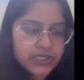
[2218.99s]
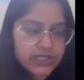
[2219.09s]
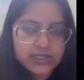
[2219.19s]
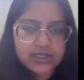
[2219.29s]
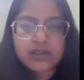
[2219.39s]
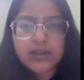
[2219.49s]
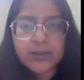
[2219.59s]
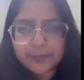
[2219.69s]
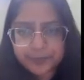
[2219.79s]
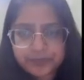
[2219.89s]
these
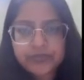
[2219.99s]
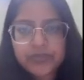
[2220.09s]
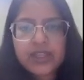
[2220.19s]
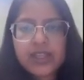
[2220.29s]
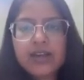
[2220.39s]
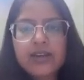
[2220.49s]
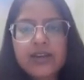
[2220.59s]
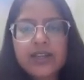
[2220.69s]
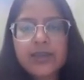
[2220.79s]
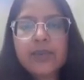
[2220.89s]

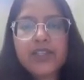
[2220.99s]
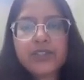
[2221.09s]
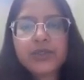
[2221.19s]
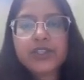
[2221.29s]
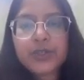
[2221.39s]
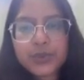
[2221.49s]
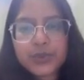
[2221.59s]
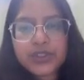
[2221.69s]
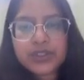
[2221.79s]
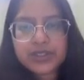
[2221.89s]
impacts. You need to